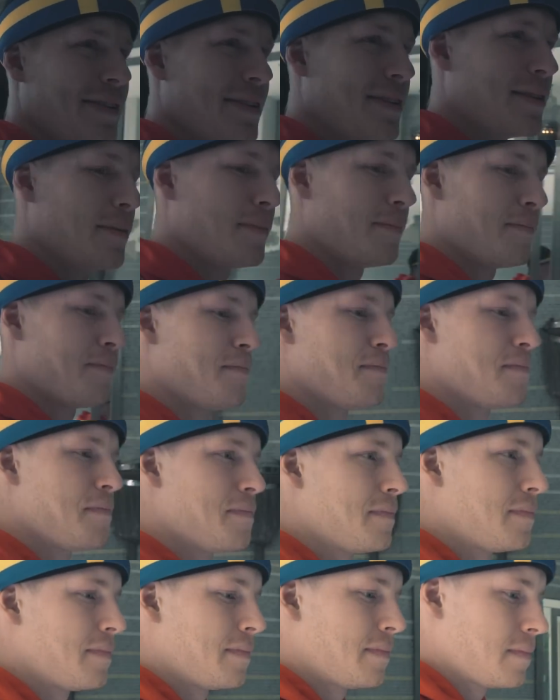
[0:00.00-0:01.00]
mouth has a
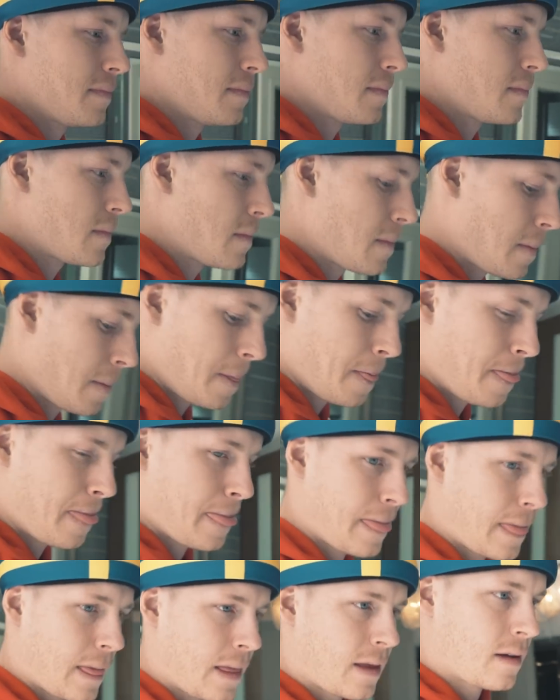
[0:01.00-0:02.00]
bacteria or something
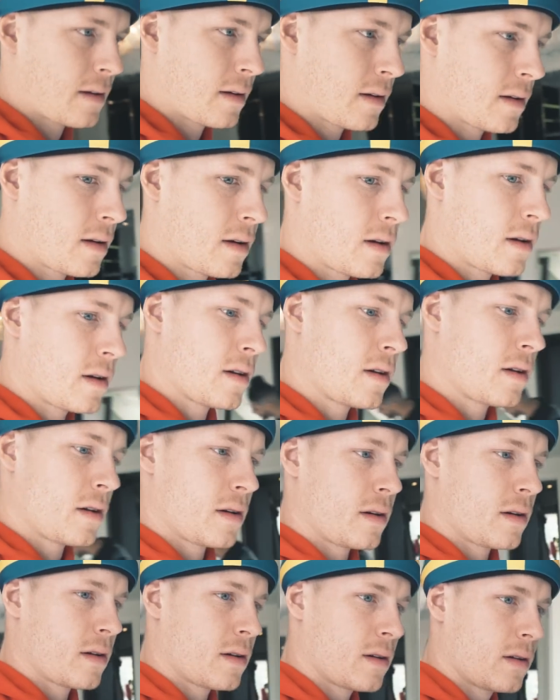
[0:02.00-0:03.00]
that kills
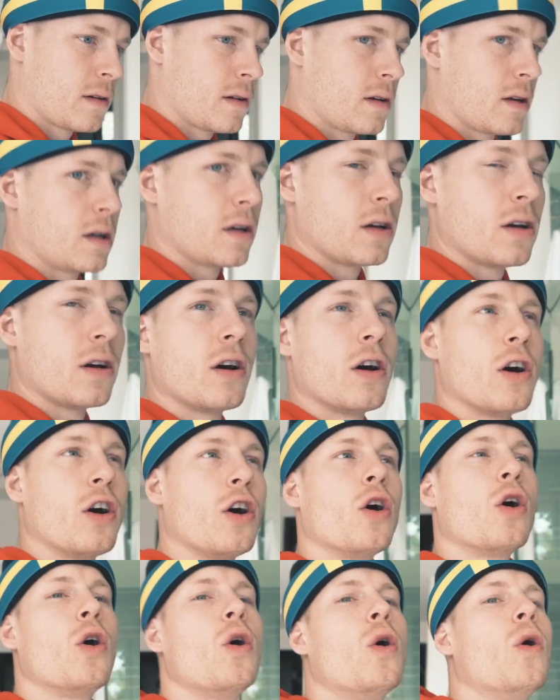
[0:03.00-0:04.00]
bacteria. So when he's
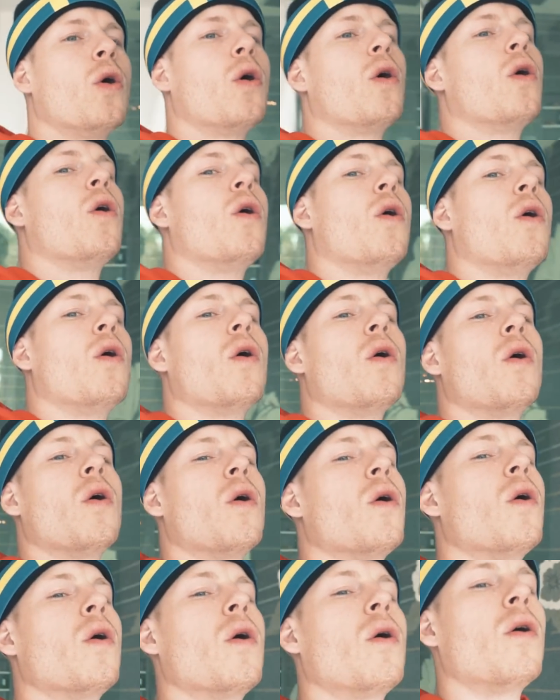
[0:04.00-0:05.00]
licking your face, he's
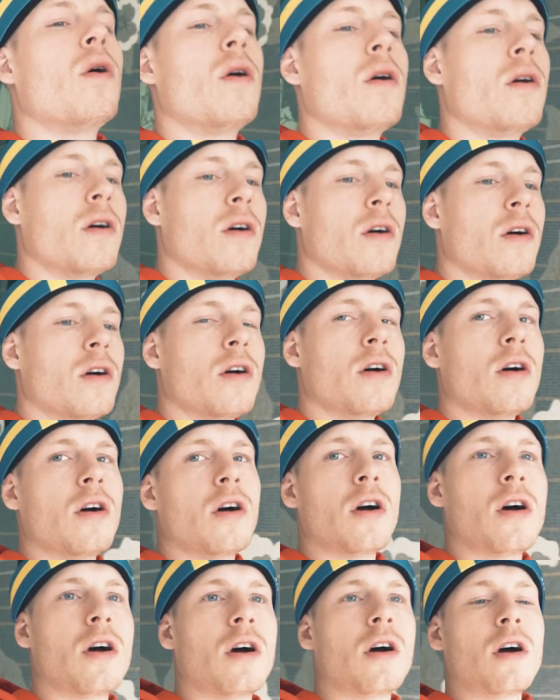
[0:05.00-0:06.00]
really cleaning you.
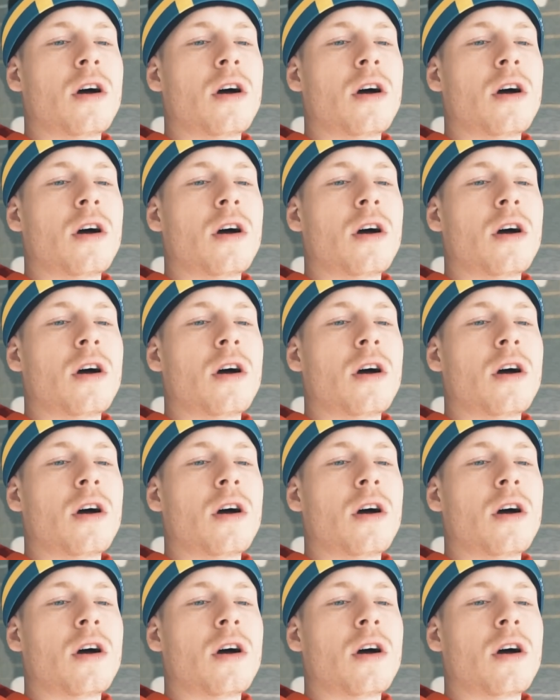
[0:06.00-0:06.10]
Wow.